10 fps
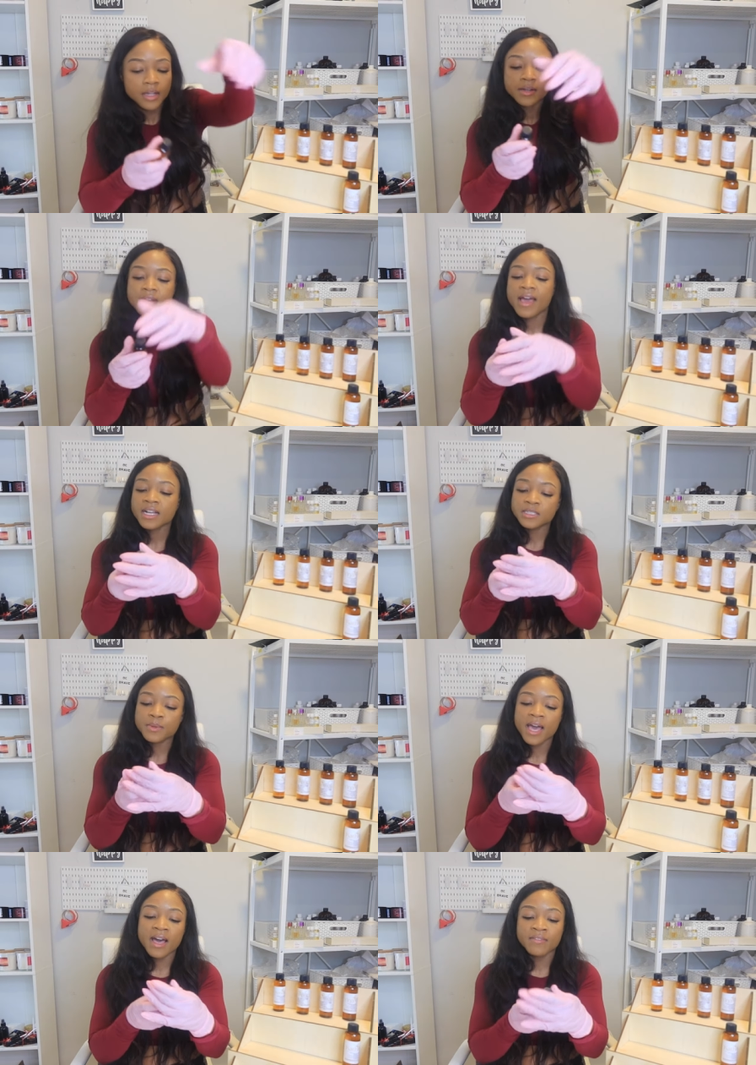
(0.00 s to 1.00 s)
Next,
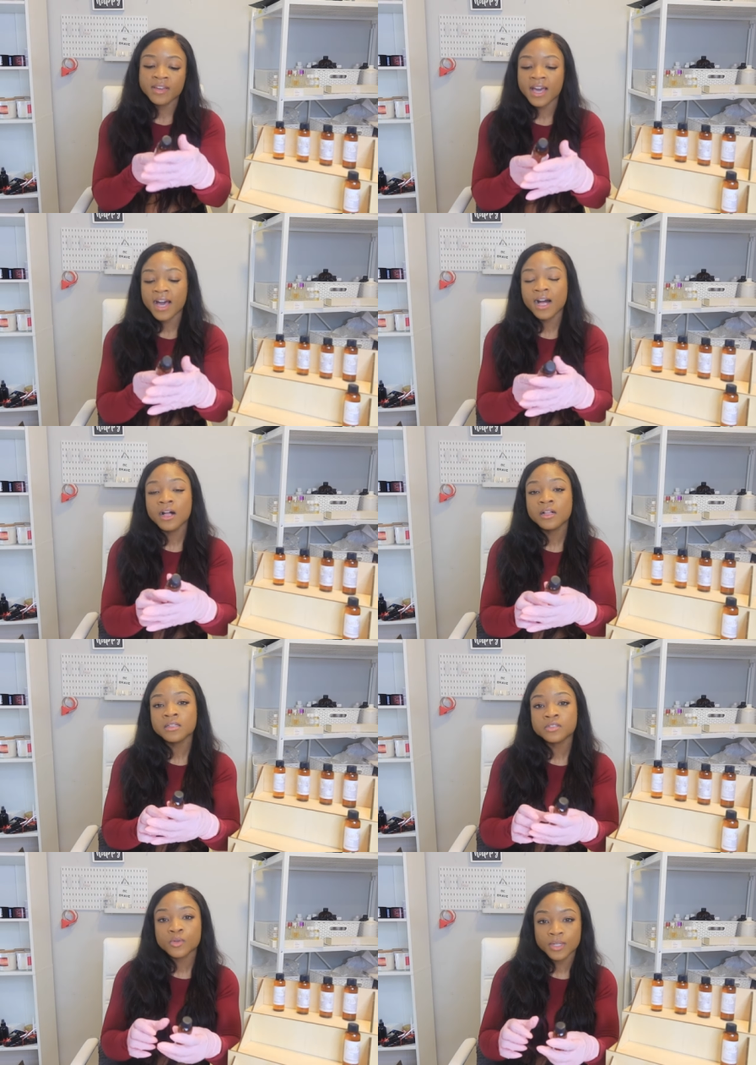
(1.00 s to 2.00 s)
we have
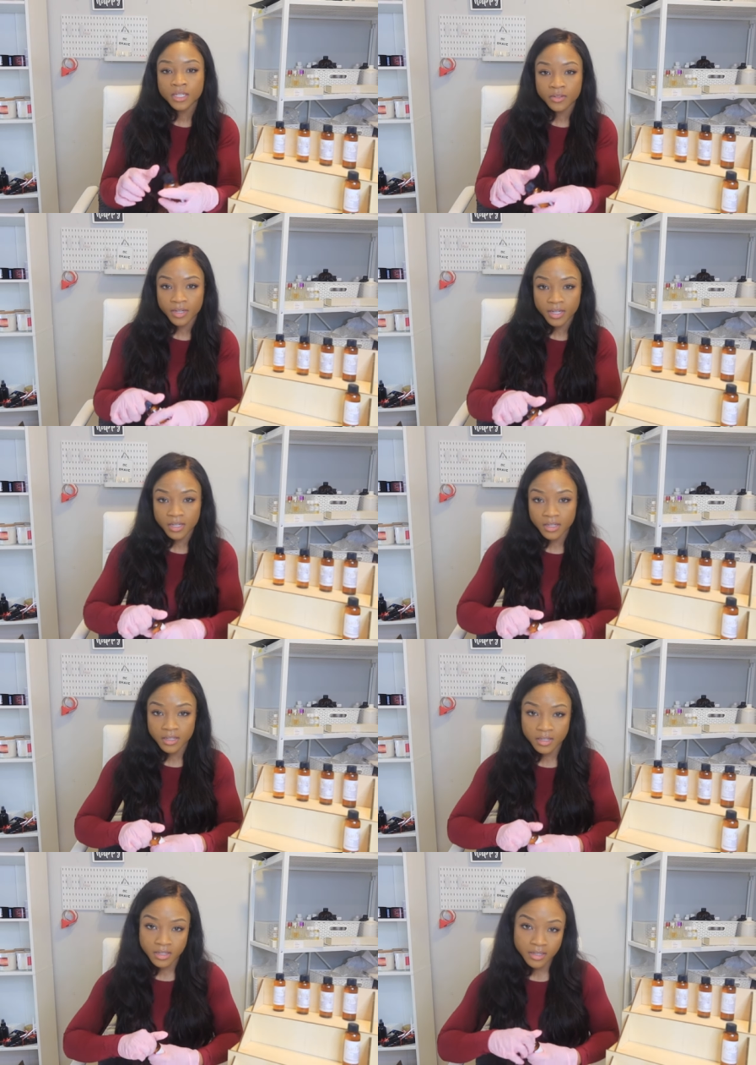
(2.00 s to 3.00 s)
Cal 23.
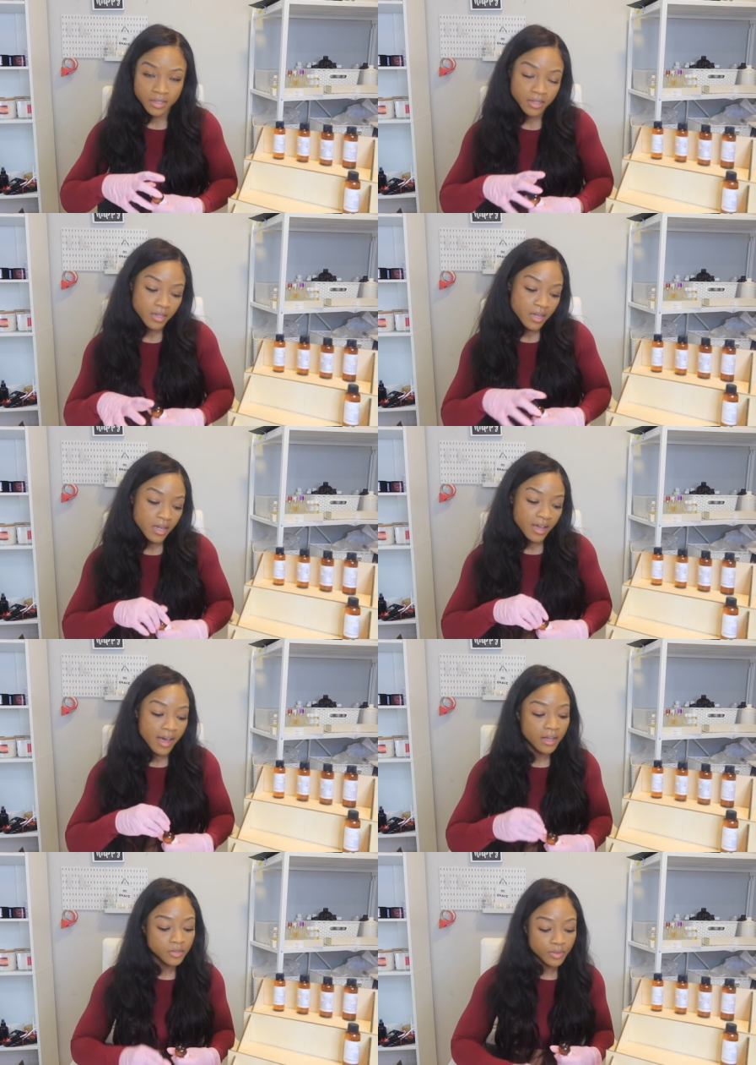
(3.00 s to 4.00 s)

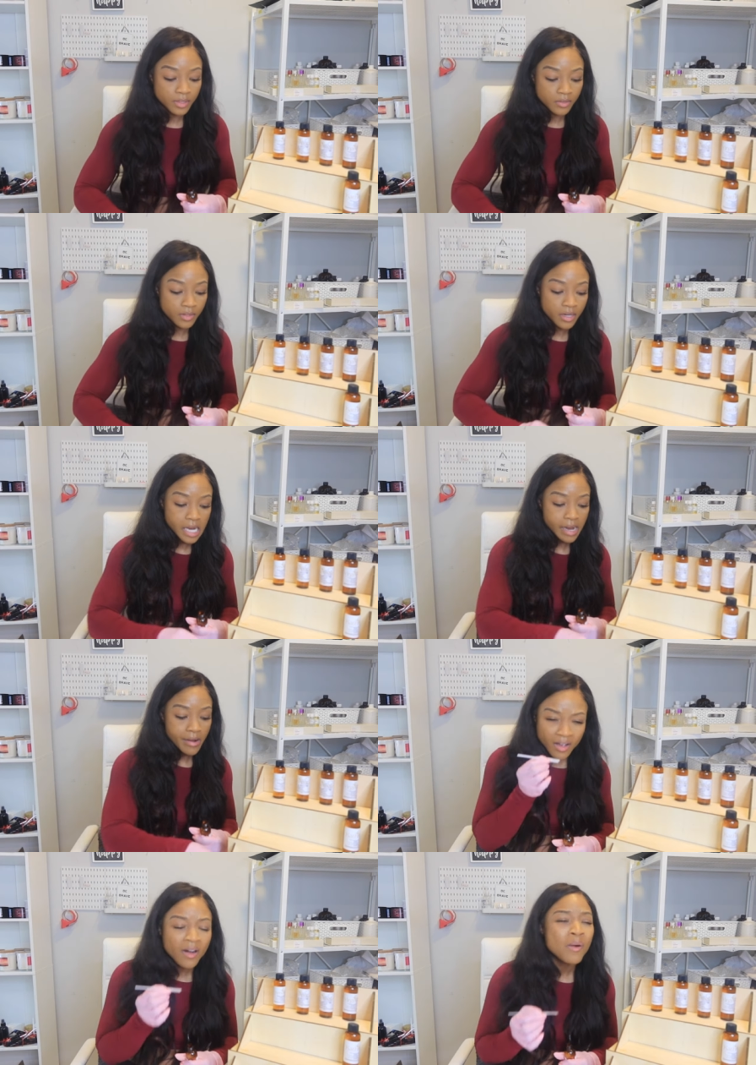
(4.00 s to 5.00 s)
Cal 23.
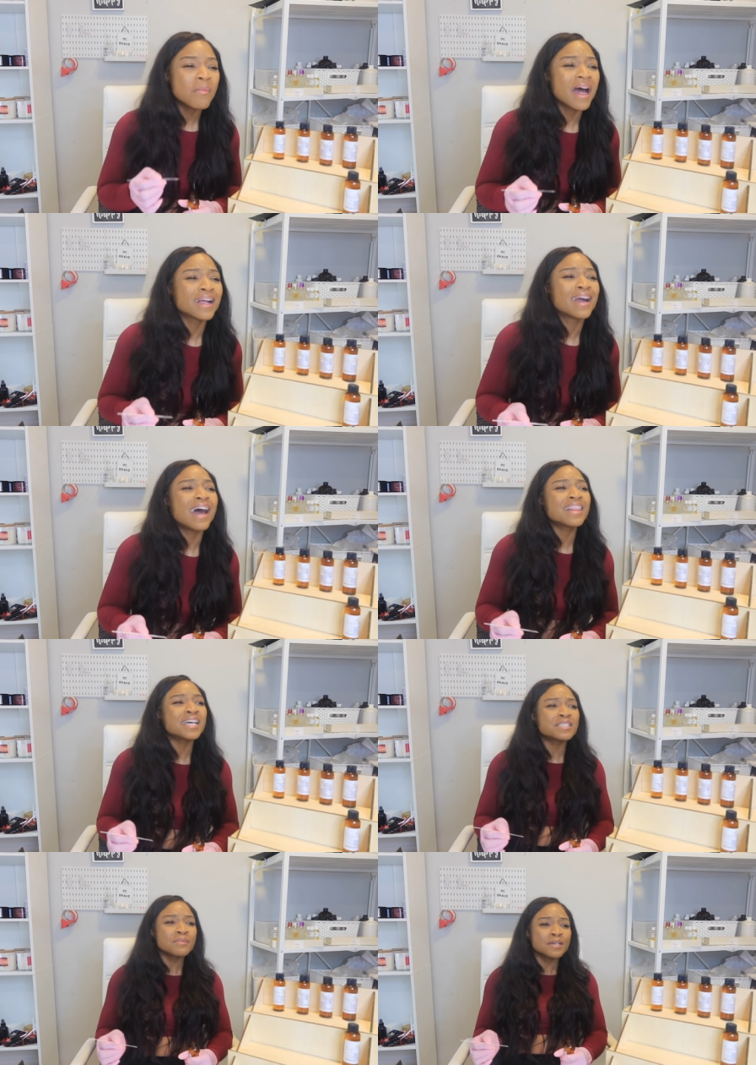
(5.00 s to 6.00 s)
Oh my God,
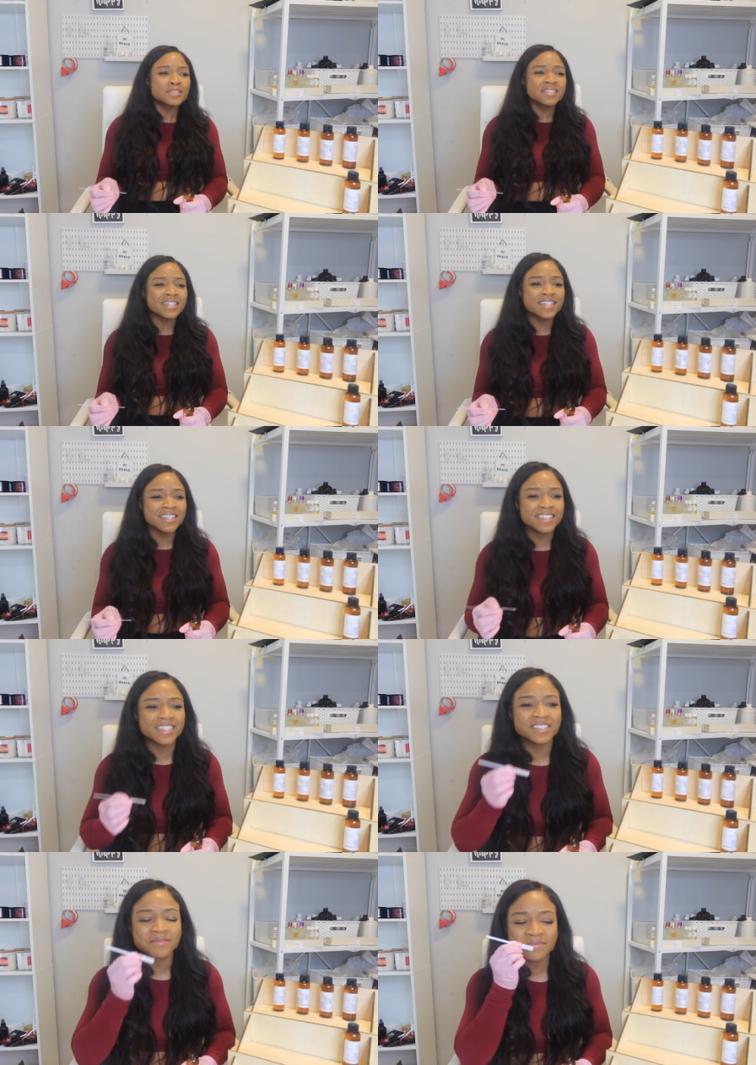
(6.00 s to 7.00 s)
that smells
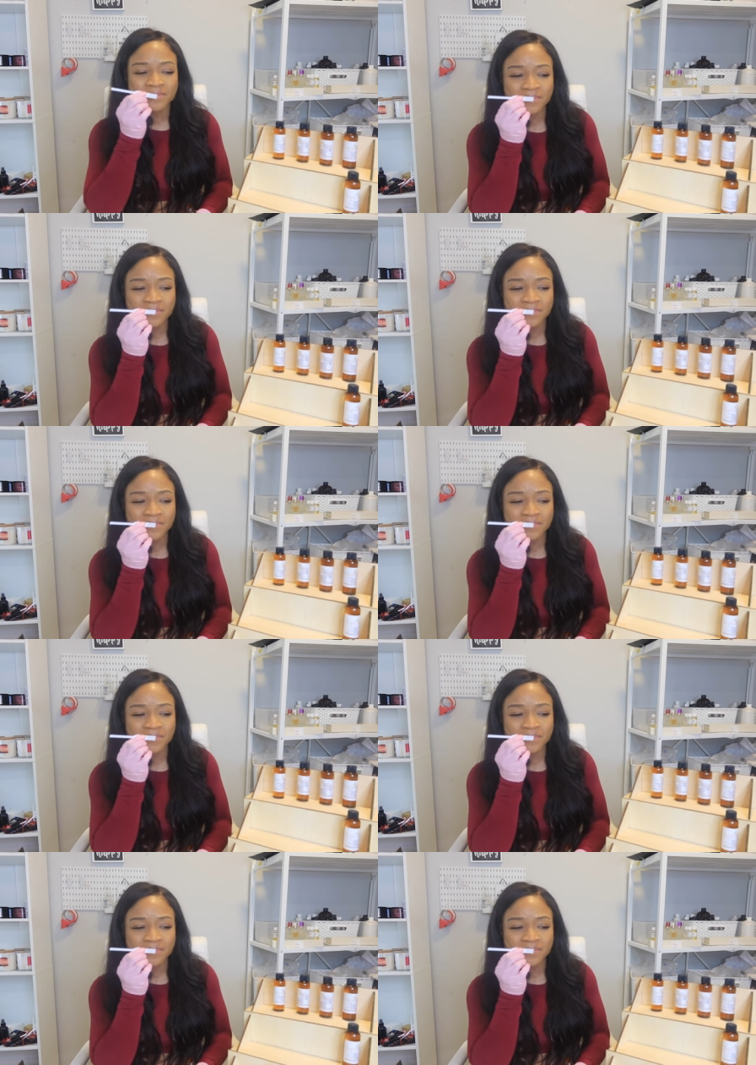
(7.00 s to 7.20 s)
good.